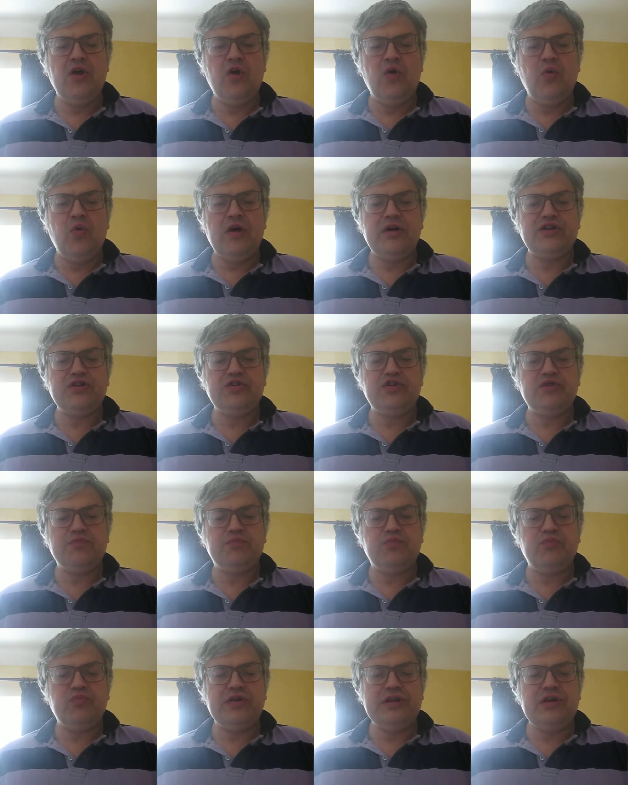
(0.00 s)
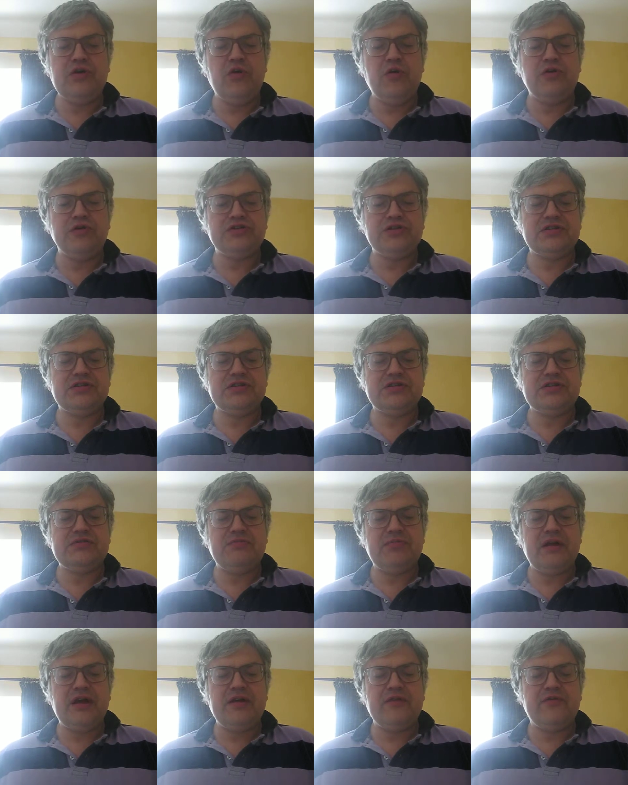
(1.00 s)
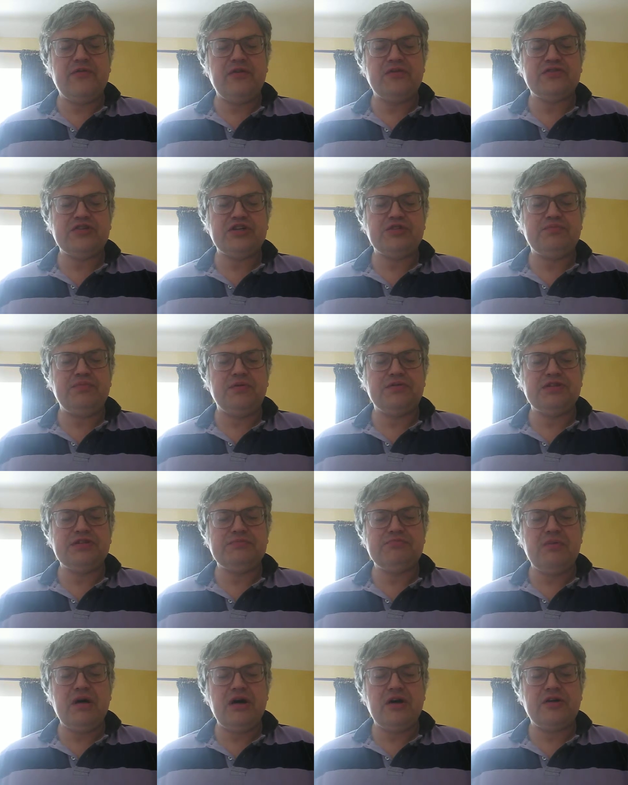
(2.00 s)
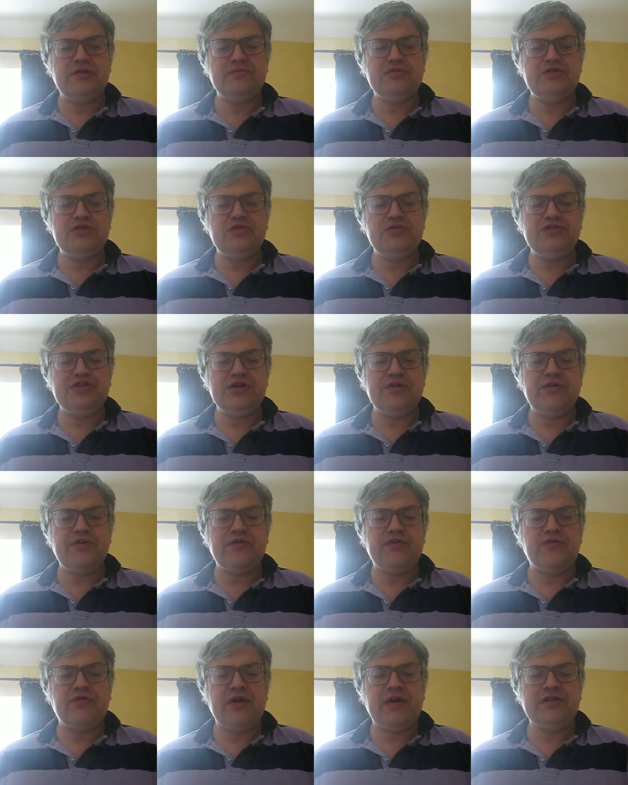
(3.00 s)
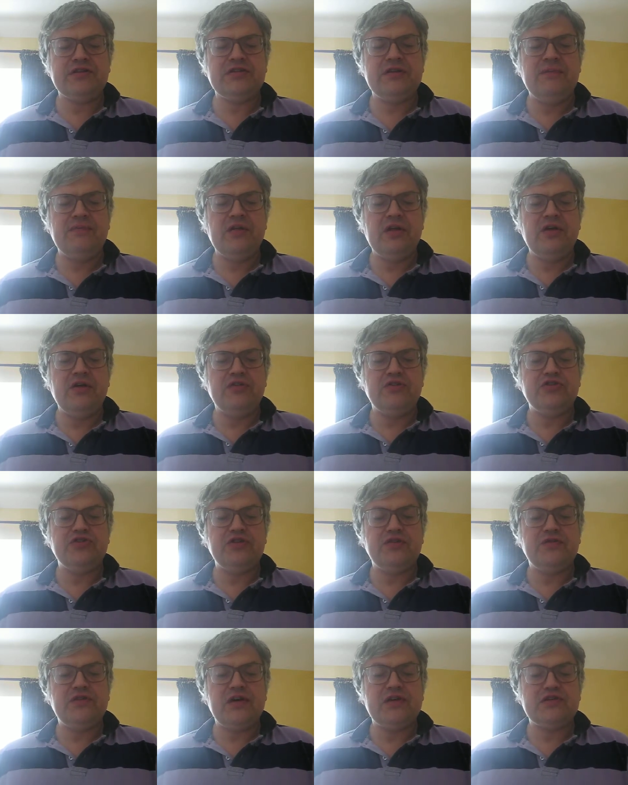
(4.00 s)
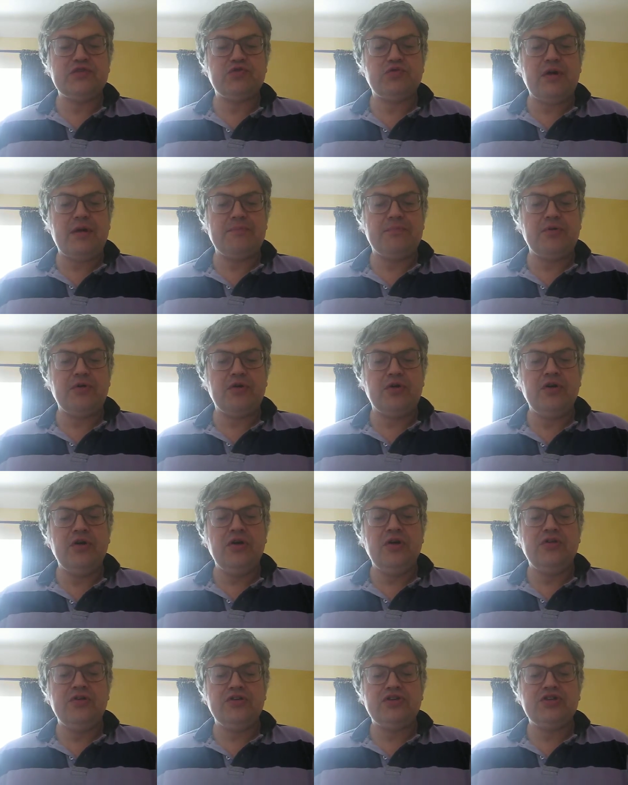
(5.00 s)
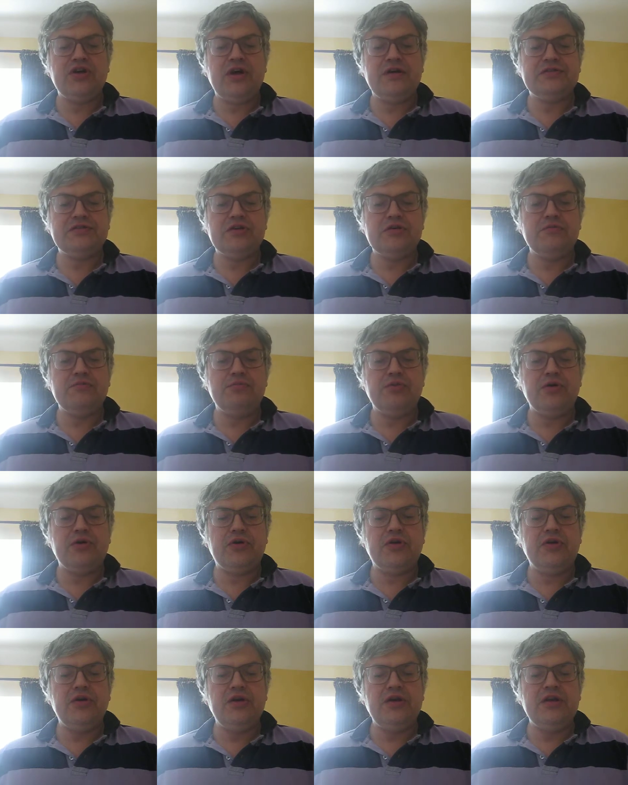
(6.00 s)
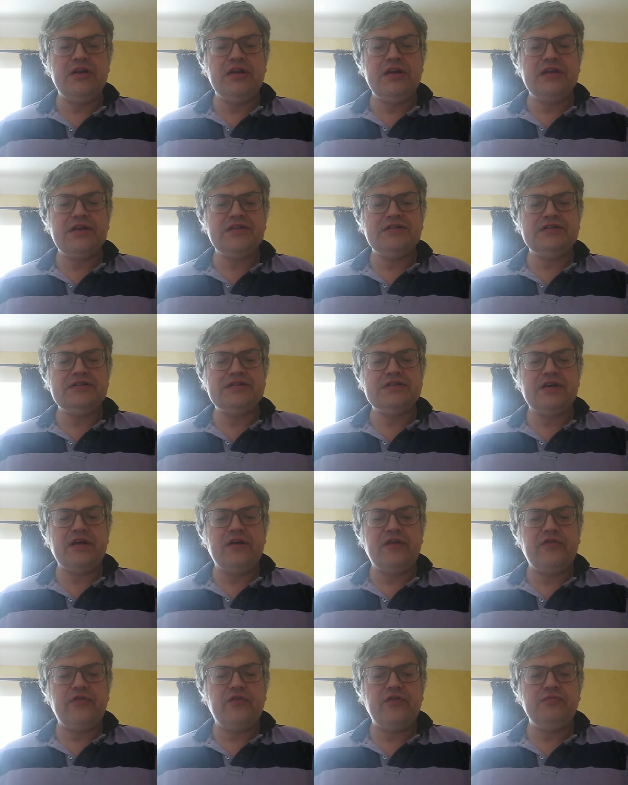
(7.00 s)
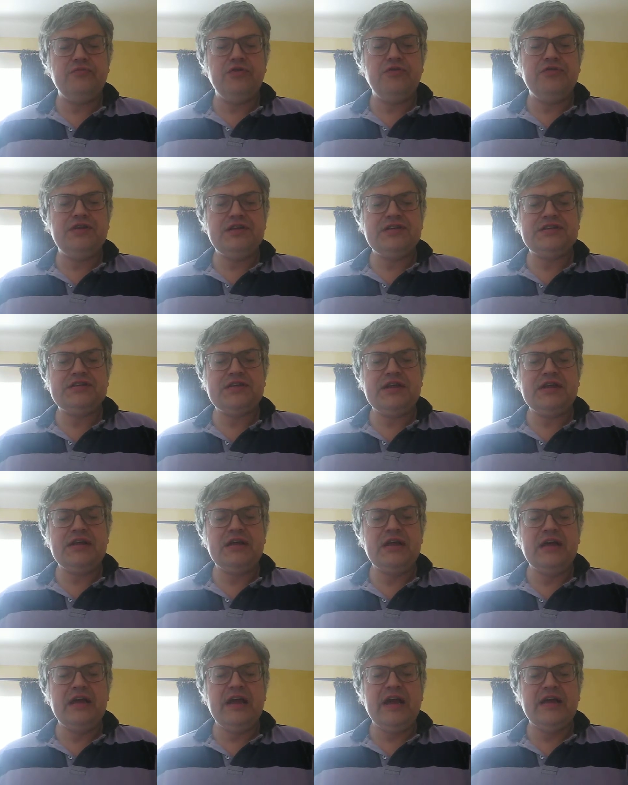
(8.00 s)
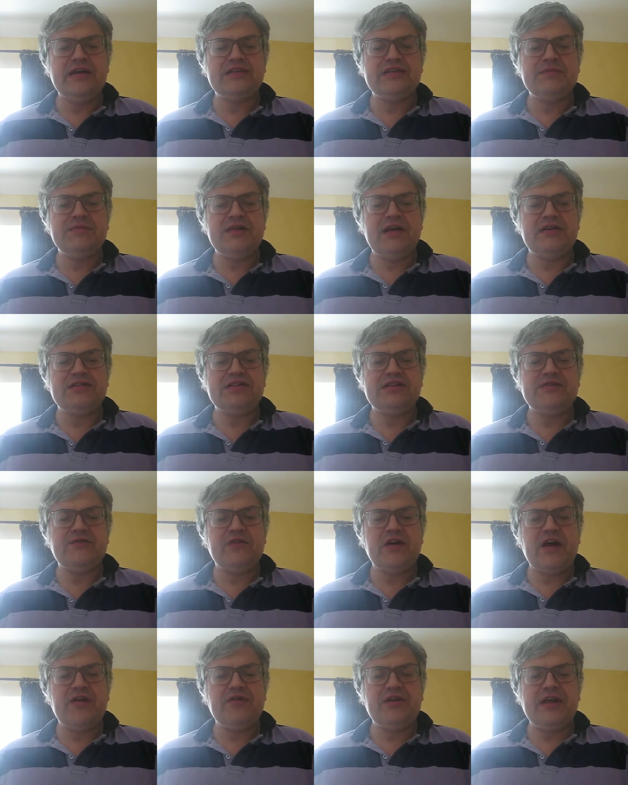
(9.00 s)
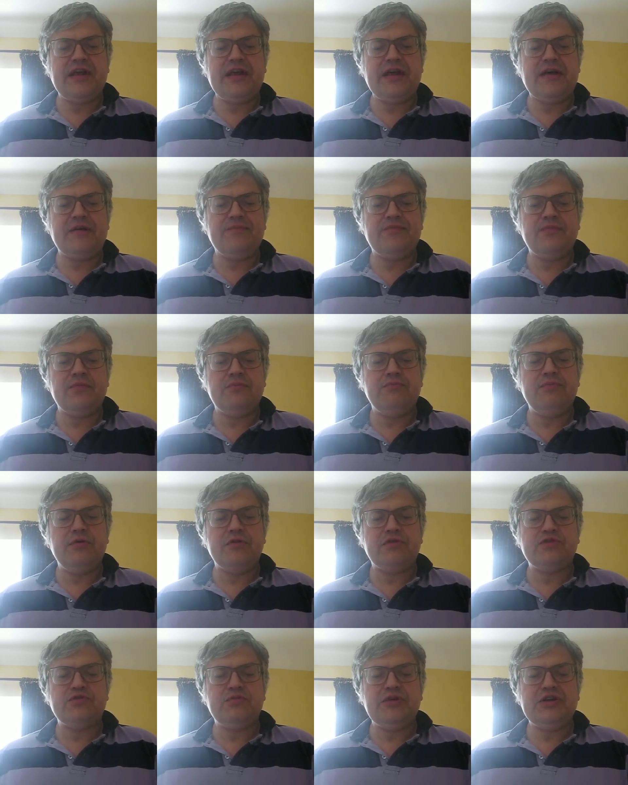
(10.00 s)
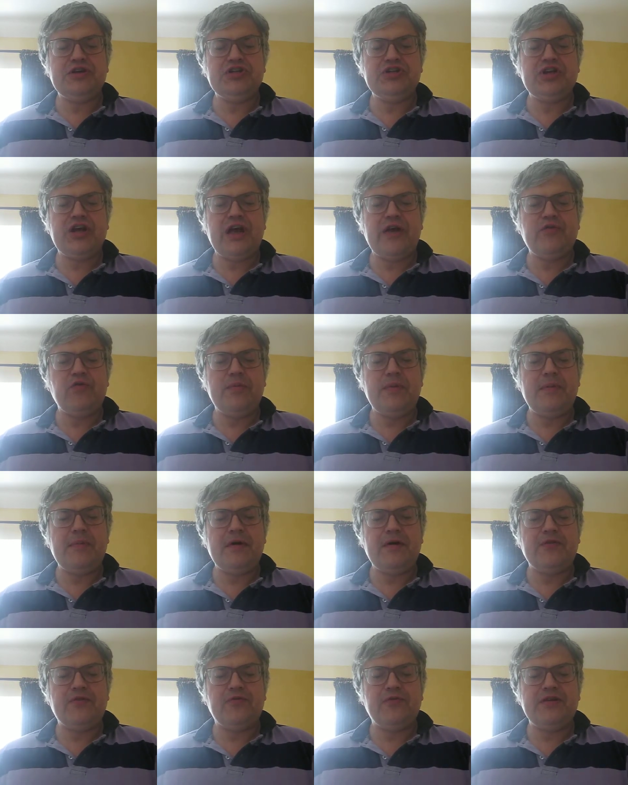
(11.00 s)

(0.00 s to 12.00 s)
Why should we order blindfold such books as Markham's New Children's Friend, the Juvenile Scrapbook, the Child's Own Book, Niggins's Earth, Moody's Sea, and somebody else's Fire and Air, books which, I will be bound for